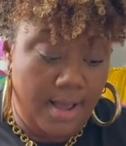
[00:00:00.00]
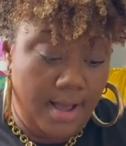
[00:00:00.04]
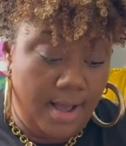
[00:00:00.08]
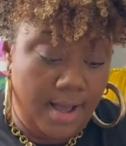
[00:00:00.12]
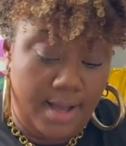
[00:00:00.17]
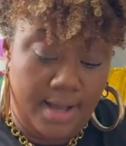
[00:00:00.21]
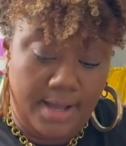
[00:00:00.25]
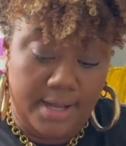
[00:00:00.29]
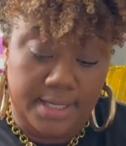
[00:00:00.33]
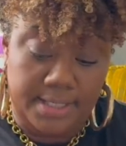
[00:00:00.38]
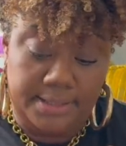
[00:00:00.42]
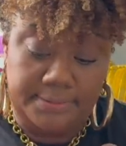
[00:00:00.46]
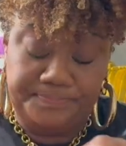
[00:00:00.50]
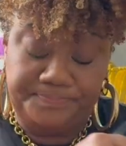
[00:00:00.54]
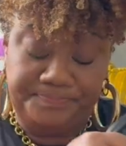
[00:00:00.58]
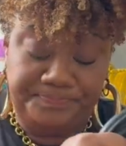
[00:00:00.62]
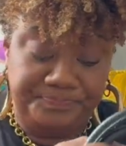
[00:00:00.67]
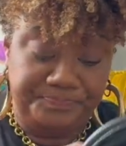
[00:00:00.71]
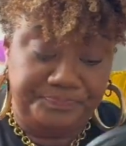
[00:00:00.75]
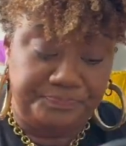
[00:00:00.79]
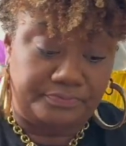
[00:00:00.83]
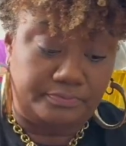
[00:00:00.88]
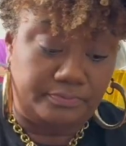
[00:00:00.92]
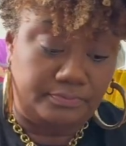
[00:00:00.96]
Um,
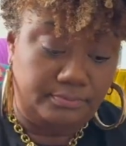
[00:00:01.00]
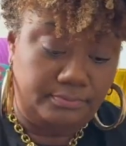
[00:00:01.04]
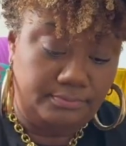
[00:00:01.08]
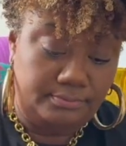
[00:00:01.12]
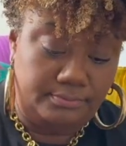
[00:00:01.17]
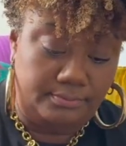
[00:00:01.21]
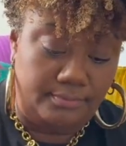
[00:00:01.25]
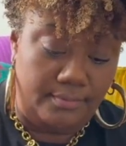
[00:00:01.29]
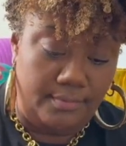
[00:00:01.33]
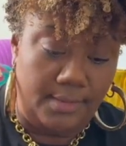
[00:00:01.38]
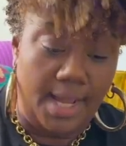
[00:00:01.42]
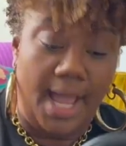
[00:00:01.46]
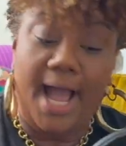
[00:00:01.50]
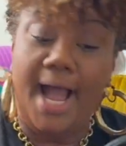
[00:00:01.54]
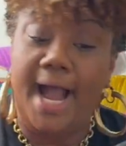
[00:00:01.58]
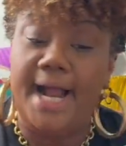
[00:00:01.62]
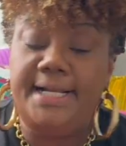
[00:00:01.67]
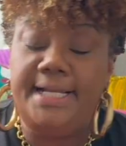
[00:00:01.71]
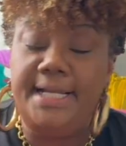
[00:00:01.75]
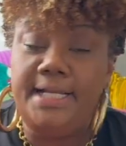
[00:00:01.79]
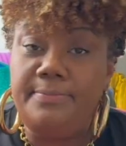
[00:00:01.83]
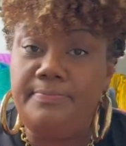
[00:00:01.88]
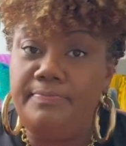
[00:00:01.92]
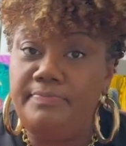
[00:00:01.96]
I
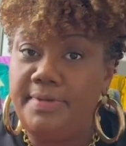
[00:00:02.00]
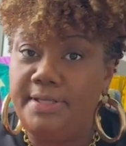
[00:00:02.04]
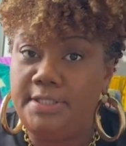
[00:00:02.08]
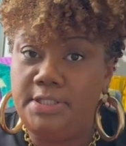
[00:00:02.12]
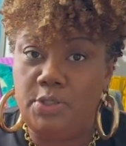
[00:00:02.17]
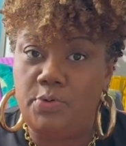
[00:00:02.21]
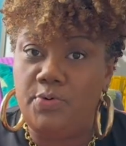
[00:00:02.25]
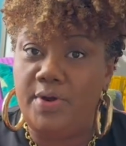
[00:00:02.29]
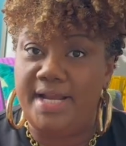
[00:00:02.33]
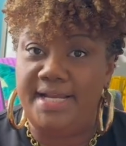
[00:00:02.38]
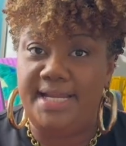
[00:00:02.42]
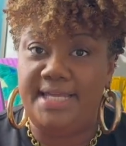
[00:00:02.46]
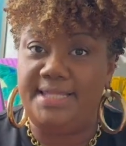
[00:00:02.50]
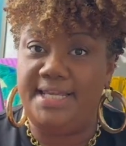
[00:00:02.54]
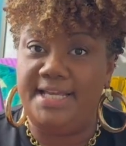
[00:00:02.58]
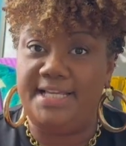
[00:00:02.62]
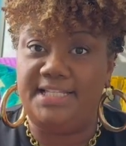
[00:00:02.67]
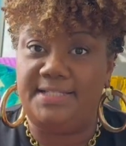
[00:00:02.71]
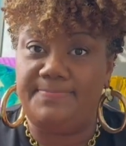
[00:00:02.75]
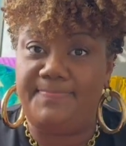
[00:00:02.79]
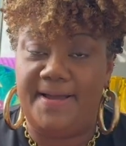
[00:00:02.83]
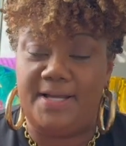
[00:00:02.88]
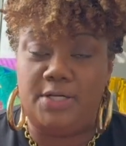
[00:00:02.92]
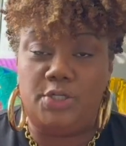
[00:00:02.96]
didn't do anything
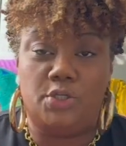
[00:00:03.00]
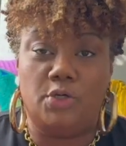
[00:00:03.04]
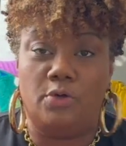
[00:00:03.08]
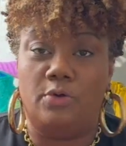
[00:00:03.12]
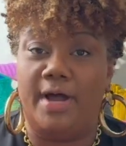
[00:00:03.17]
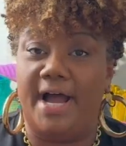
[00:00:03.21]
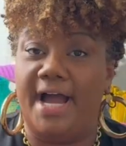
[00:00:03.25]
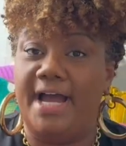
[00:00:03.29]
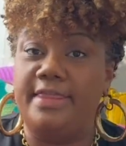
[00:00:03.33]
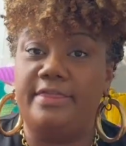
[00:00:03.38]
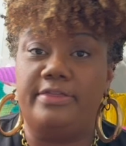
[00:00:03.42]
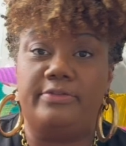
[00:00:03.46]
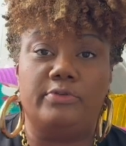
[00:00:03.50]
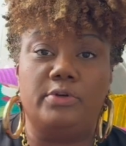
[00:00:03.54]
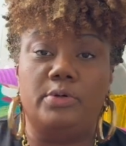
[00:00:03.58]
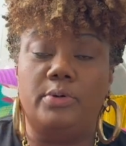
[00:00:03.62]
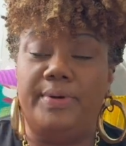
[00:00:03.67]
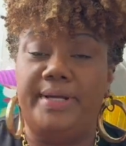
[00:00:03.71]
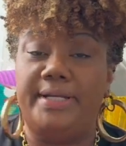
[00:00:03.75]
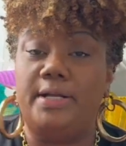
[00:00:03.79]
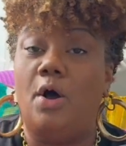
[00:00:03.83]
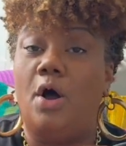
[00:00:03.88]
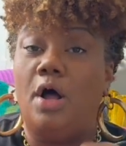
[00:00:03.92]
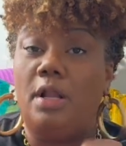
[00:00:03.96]
special. I threw
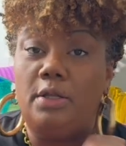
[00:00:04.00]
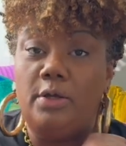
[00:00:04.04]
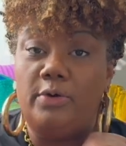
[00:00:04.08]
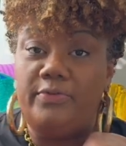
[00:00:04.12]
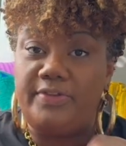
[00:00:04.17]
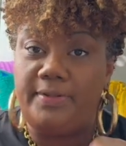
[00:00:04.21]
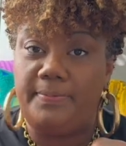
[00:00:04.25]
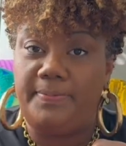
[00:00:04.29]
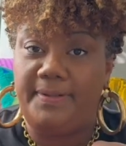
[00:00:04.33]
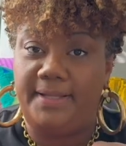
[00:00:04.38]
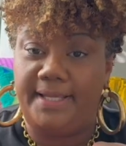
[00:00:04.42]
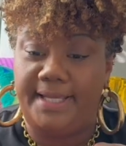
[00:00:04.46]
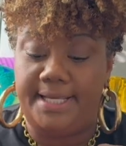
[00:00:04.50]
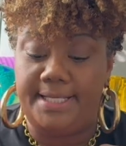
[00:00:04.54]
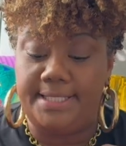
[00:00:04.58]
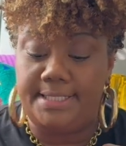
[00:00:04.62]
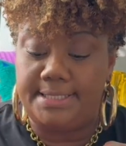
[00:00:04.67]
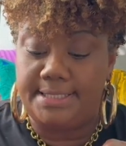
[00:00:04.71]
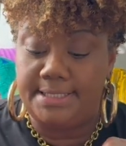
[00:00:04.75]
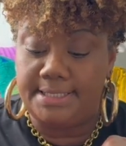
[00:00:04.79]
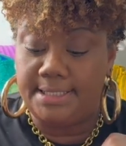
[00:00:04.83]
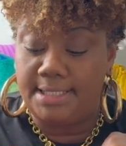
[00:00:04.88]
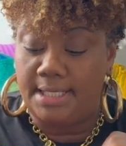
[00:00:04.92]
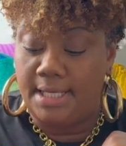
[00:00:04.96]
it all over the
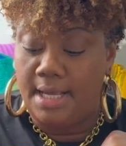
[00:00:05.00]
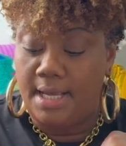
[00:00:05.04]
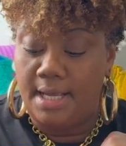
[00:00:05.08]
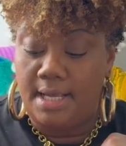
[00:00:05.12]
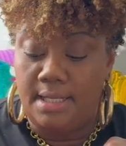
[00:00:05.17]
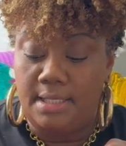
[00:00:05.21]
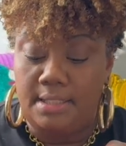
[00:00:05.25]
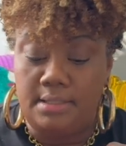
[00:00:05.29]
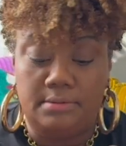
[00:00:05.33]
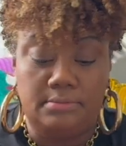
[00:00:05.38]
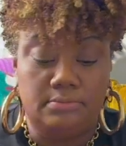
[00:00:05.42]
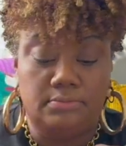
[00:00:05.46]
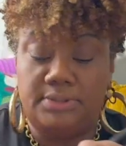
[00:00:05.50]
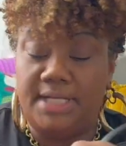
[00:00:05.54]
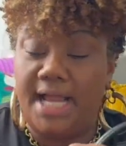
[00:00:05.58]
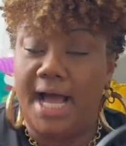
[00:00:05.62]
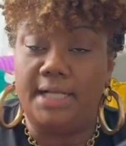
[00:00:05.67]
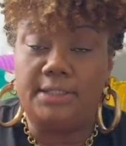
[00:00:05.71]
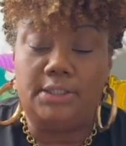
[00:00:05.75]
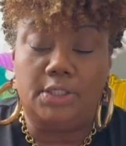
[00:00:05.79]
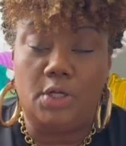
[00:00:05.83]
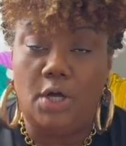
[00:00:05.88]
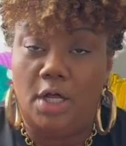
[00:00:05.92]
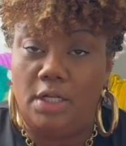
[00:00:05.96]
place,
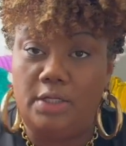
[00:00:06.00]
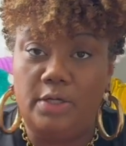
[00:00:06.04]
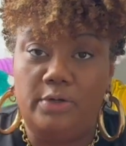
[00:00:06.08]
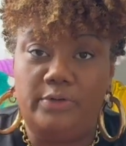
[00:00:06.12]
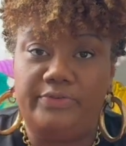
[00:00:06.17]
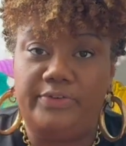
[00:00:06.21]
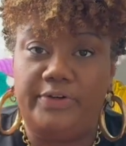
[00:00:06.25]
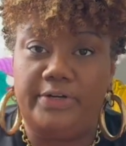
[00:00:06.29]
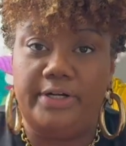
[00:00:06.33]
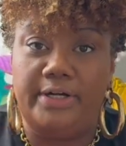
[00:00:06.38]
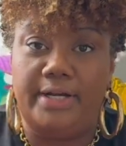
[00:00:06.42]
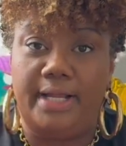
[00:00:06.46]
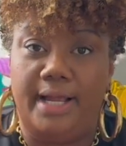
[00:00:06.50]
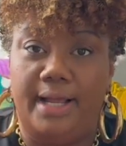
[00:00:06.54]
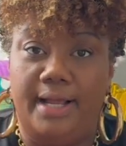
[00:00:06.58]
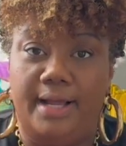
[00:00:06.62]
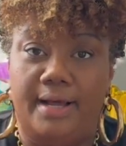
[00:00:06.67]
knocked it all over.